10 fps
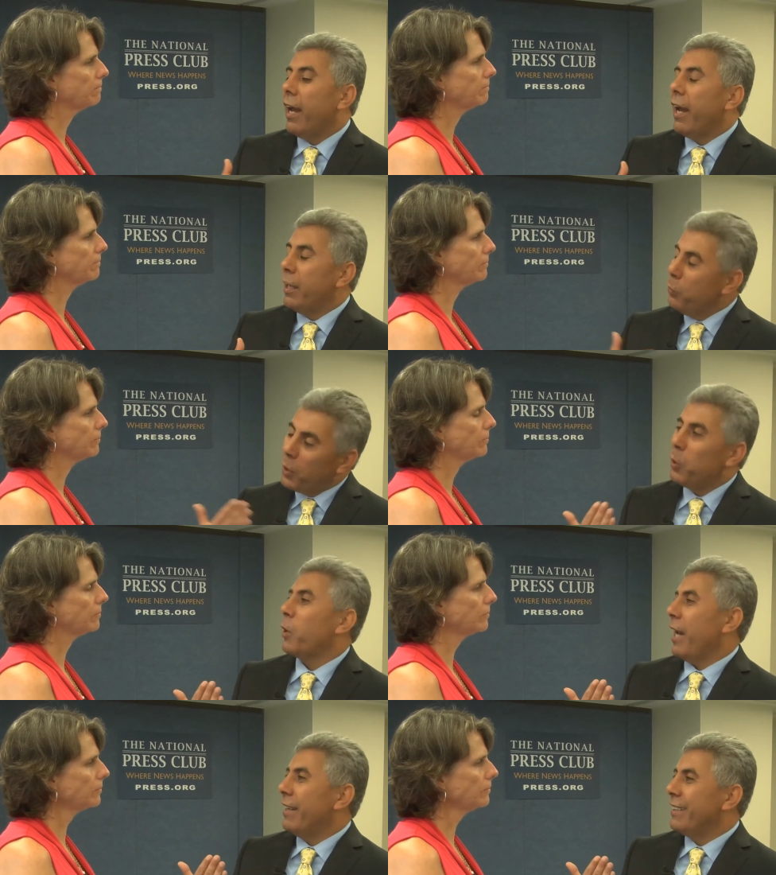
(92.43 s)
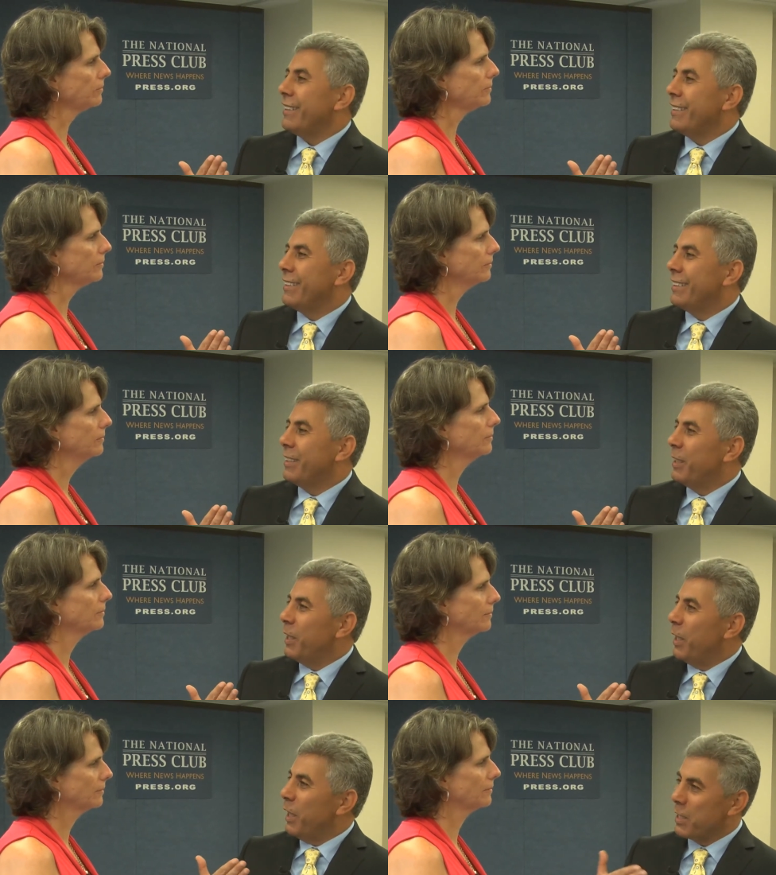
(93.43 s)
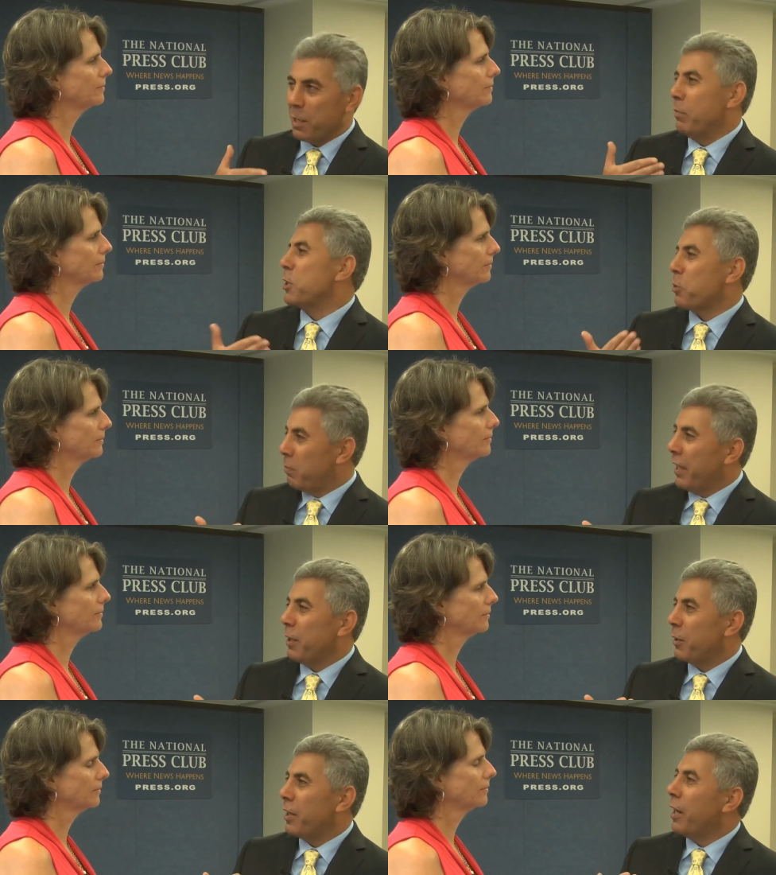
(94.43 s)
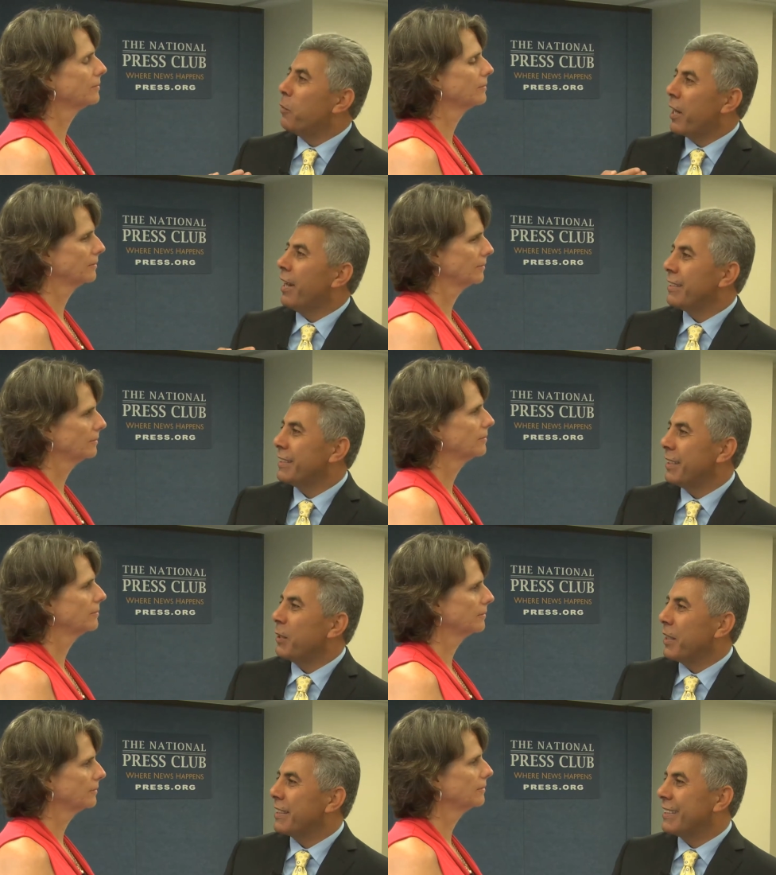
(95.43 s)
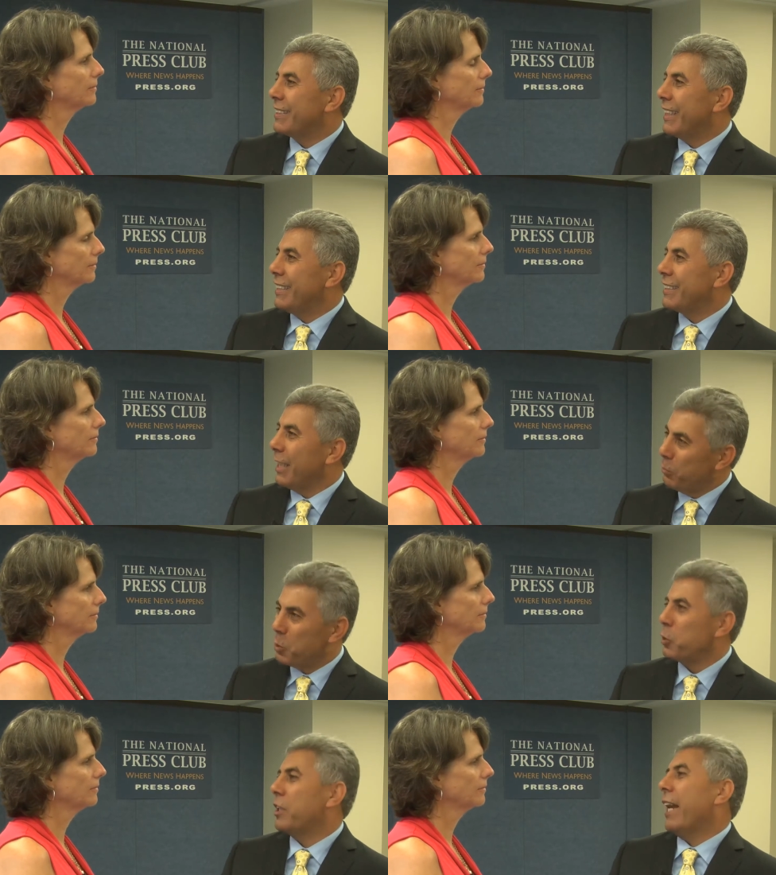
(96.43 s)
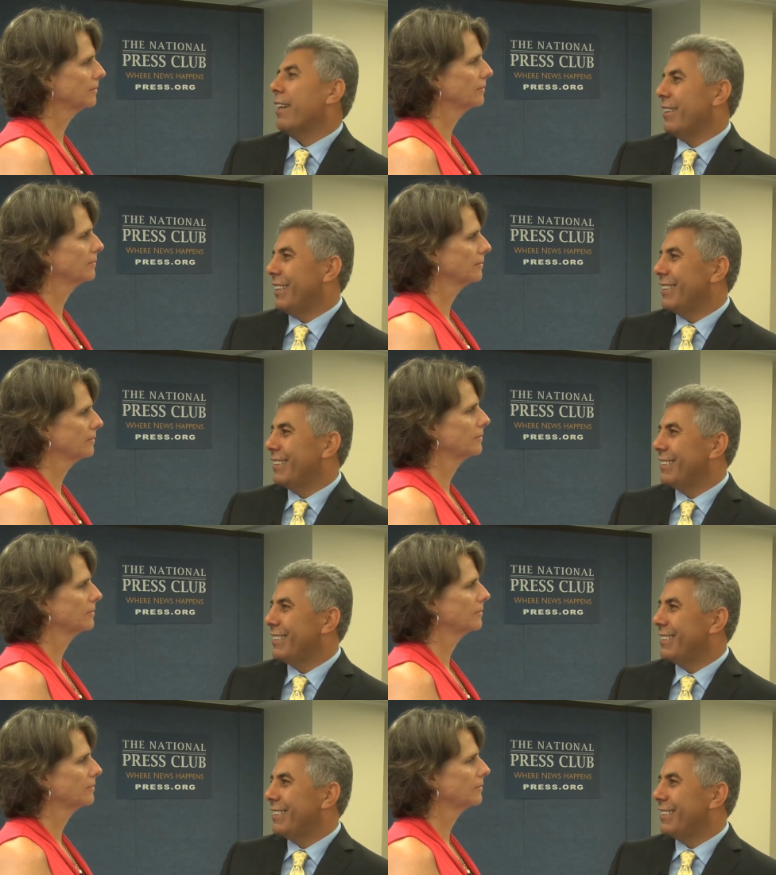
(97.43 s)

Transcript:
Speaker 1: any way you look at it, it's a major player in our health in the United States and we should tackle it.